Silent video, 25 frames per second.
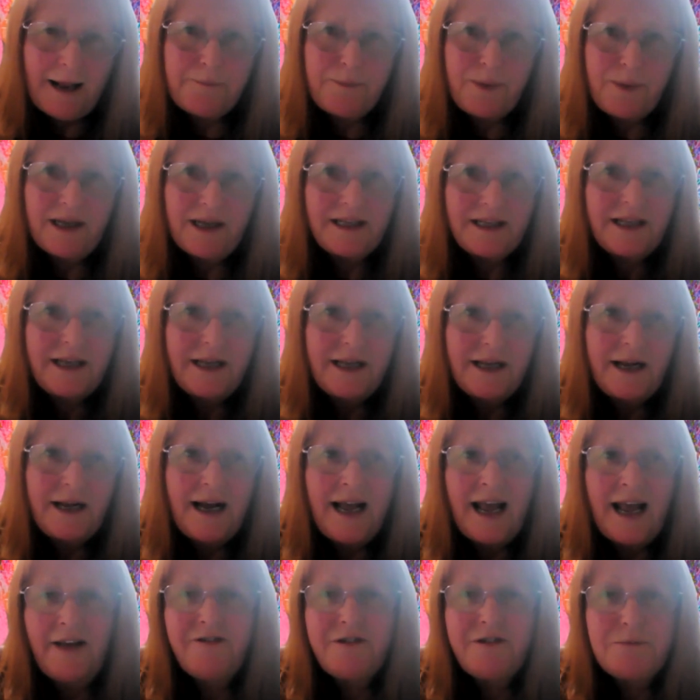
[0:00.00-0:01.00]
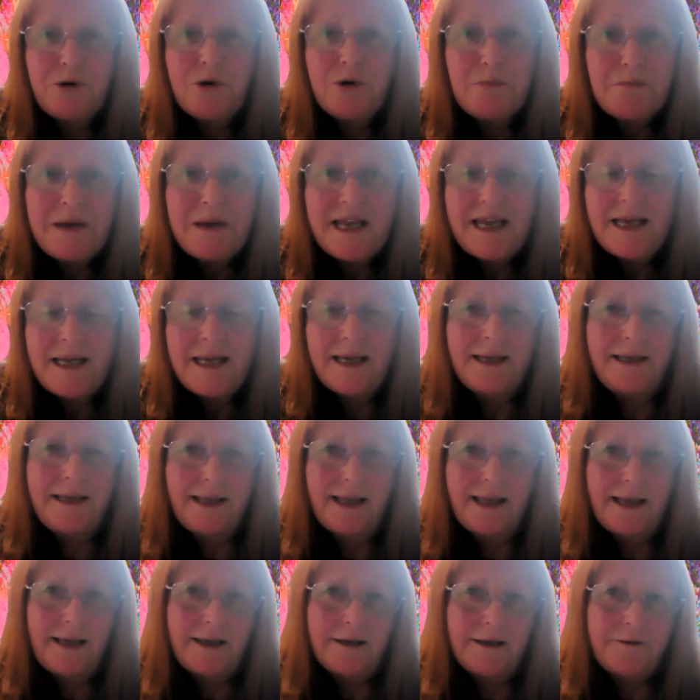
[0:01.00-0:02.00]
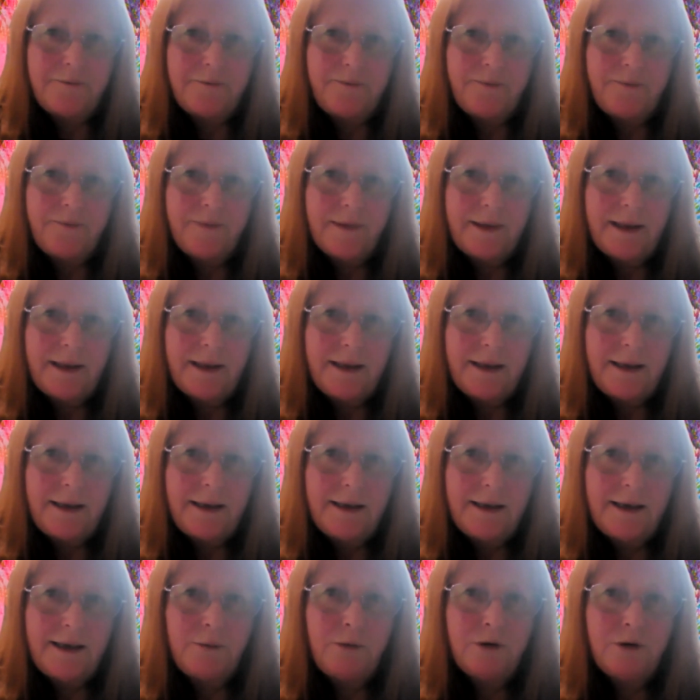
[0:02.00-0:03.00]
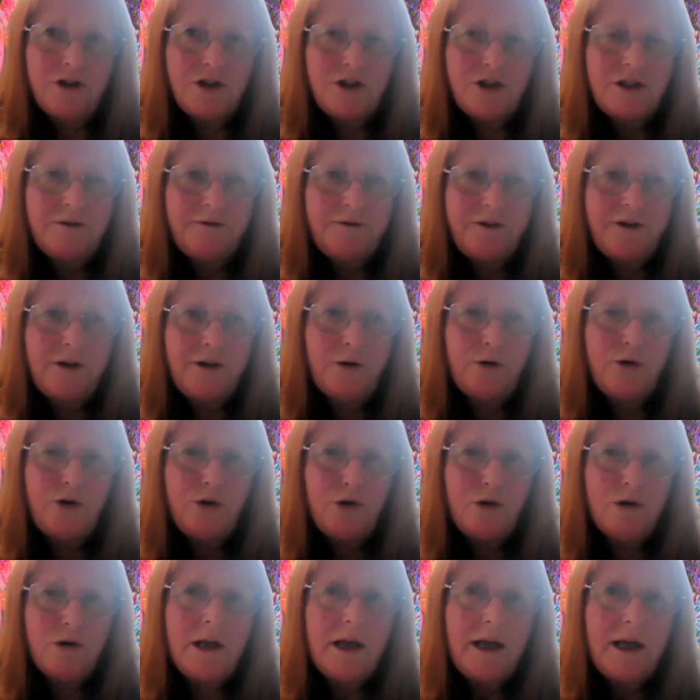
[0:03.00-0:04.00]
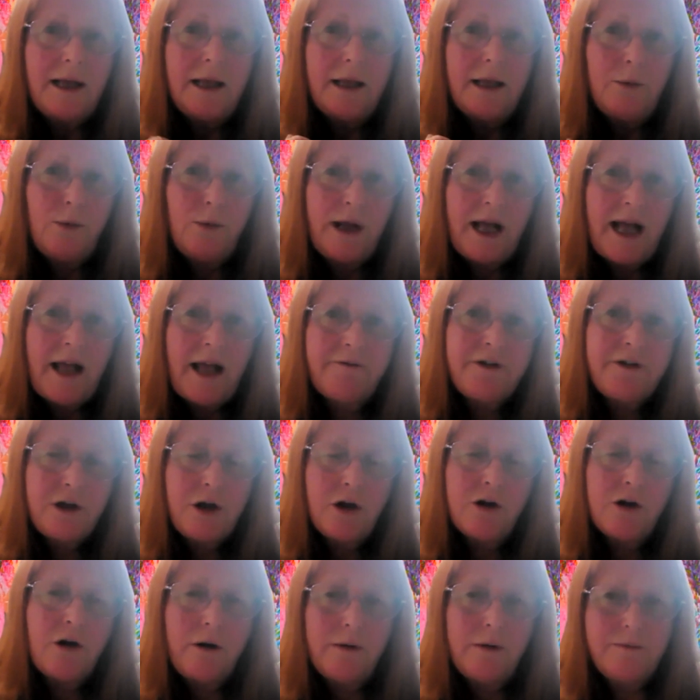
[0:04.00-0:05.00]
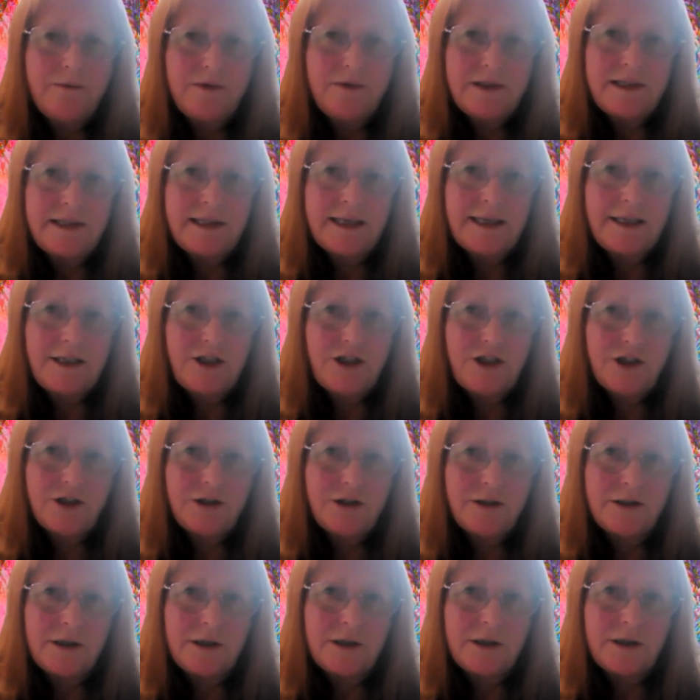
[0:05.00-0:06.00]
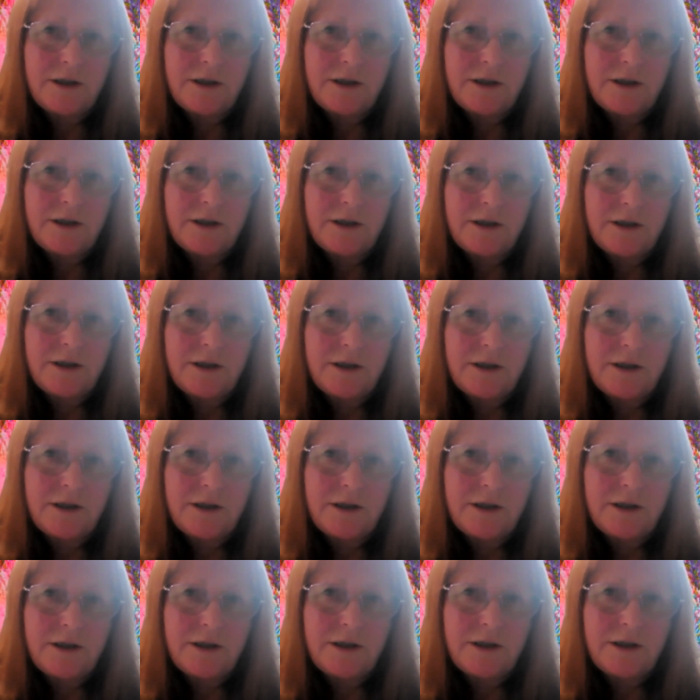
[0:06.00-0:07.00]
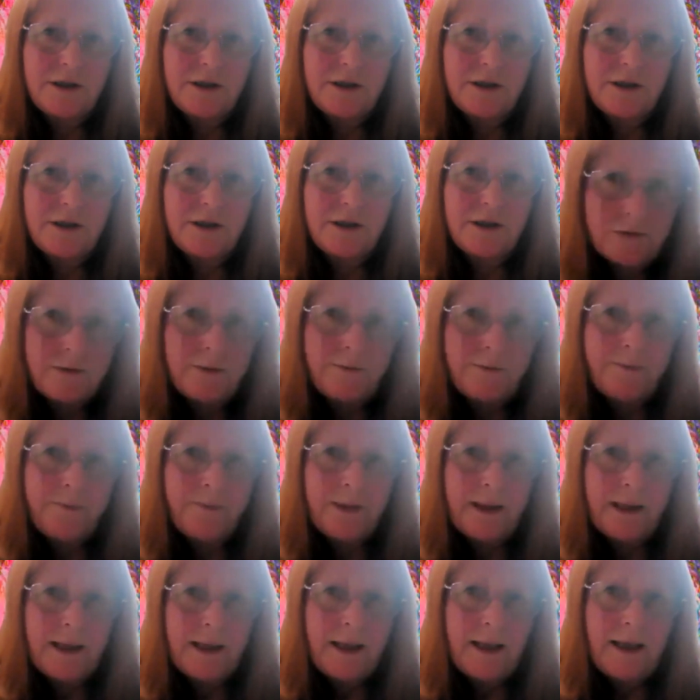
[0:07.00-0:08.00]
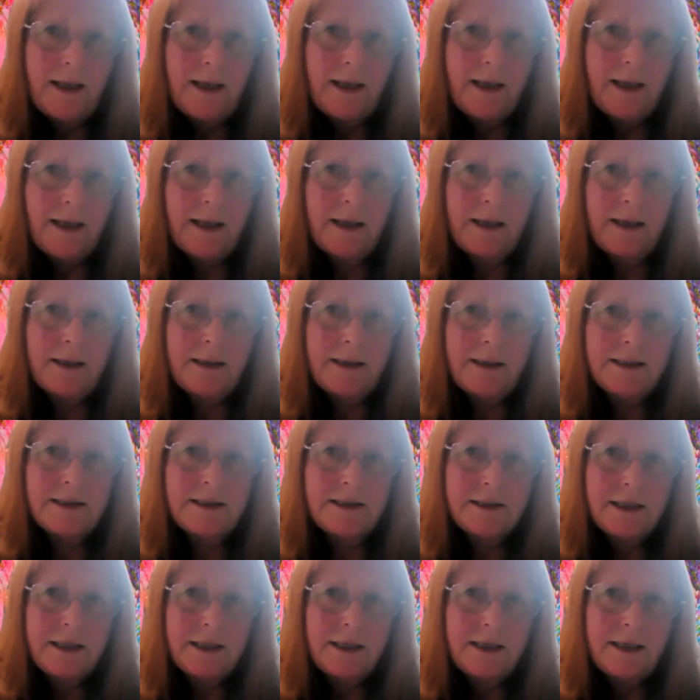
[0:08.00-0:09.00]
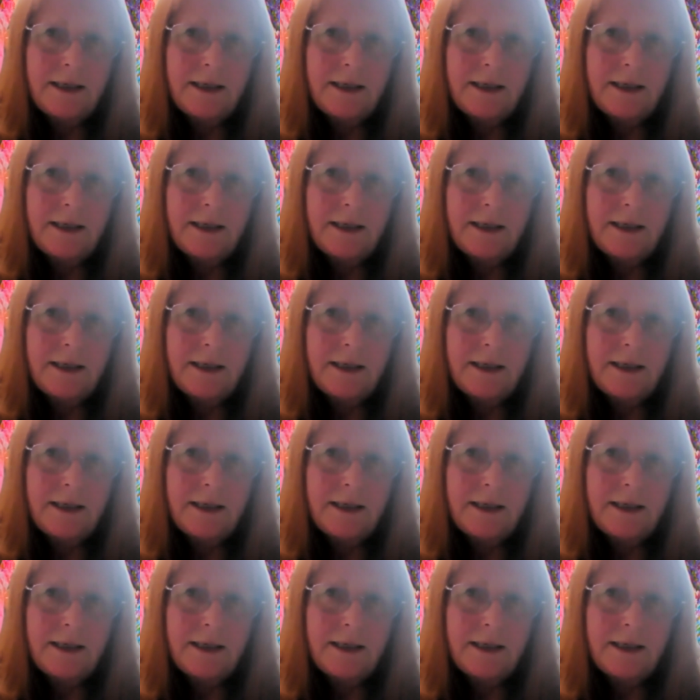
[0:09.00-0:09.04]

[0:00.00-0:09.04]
but I have to put me in there. I want to feel we're having a conversation. I want to speak to you and